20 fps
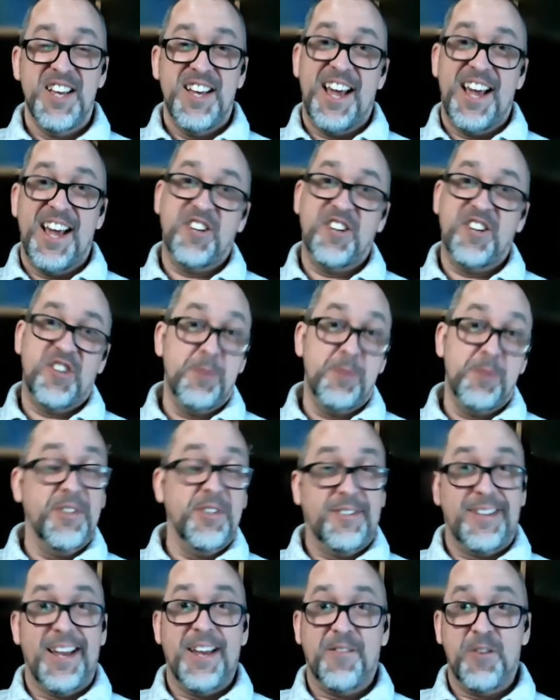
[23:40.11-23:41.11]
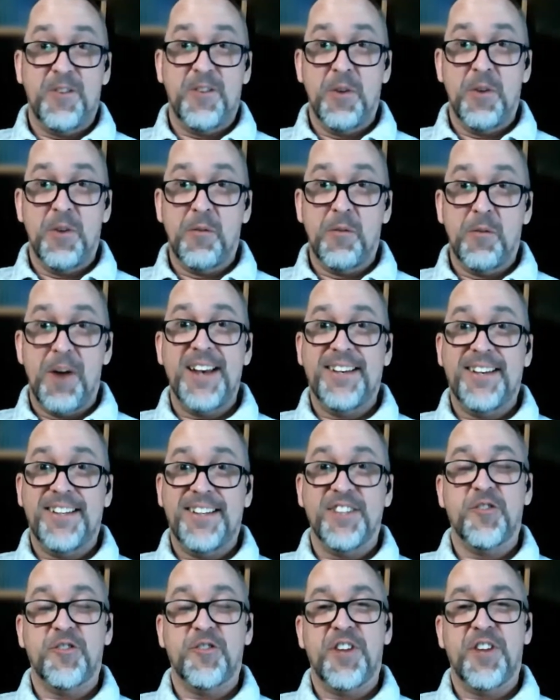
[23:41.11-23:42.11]
And she would say, if you want to write a
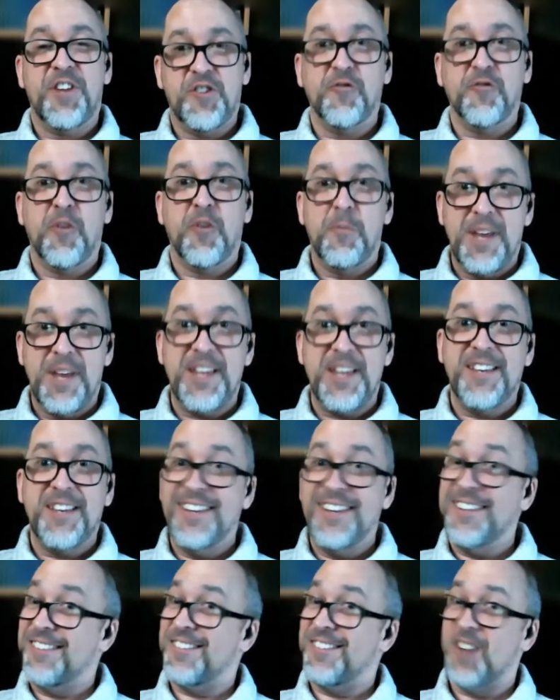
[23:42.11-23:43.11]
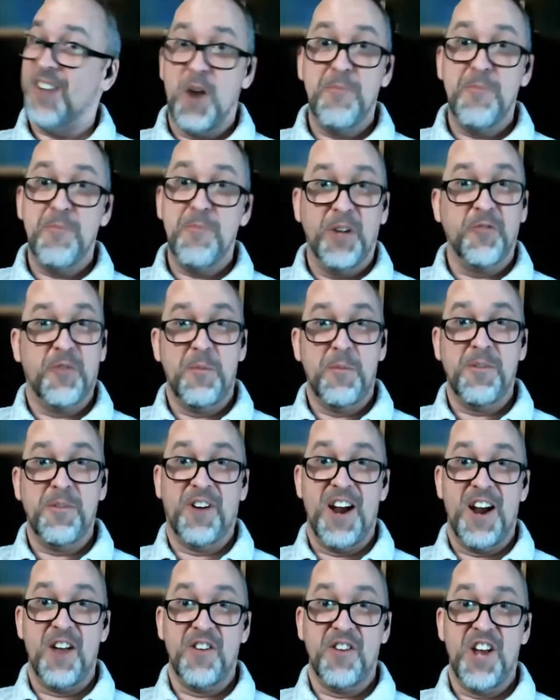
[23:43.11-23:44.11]
dissertation for me, you need to start and build from the
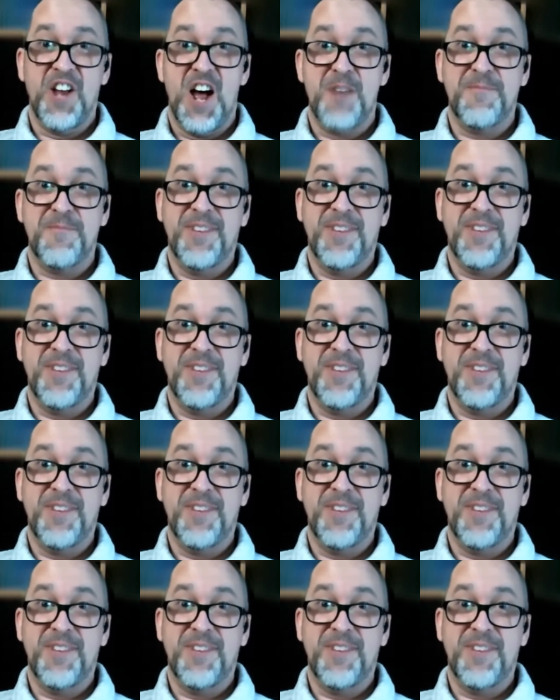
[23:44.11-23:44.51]
ground up.